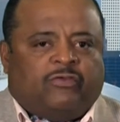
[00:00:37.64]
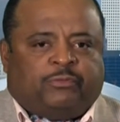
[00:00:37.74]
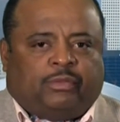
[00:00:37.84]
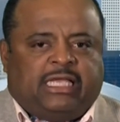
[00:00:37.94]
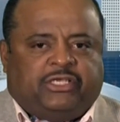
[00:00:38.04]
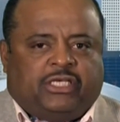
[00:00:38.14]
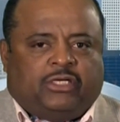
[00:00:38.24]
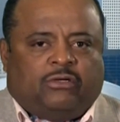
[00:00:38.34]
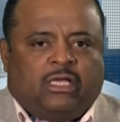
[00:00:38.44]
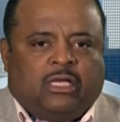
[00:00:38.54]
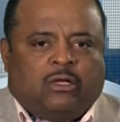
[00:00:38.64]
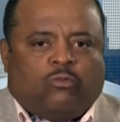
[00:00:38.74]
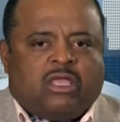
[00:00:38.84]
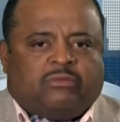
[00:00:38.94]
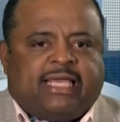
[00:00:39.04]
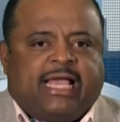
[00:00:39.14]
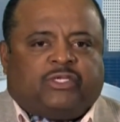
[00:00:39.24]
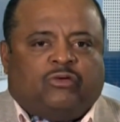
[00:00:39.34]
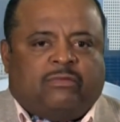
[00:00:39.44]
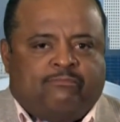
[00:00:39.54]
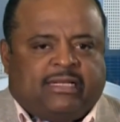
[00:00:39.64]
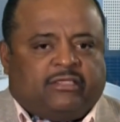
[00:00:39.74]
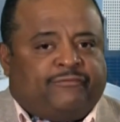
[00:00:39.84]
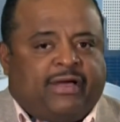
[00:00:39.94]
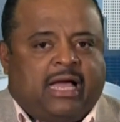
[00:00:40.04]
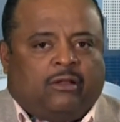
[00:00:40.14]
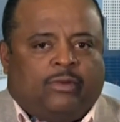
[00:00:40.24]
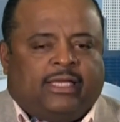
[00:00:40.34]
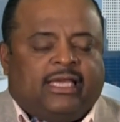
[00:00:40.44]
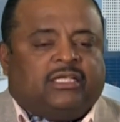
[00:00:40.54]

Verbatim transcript: of his plea deal, Williams had to admit to the following